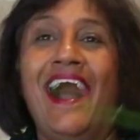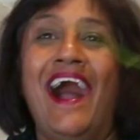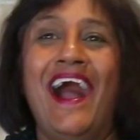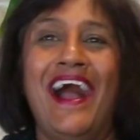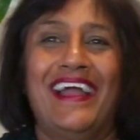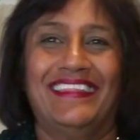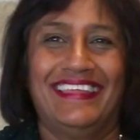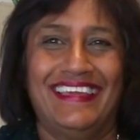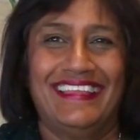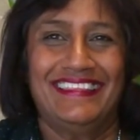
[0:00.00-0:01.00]
Hi
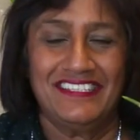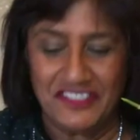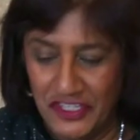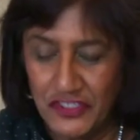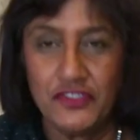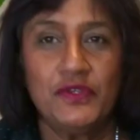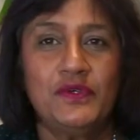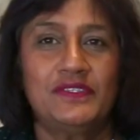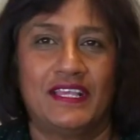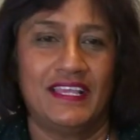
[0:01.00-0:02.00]
there, this is
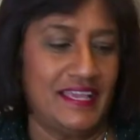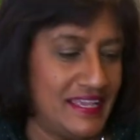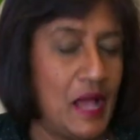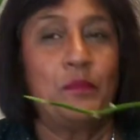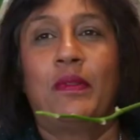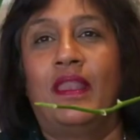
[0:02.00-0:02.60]
Susie here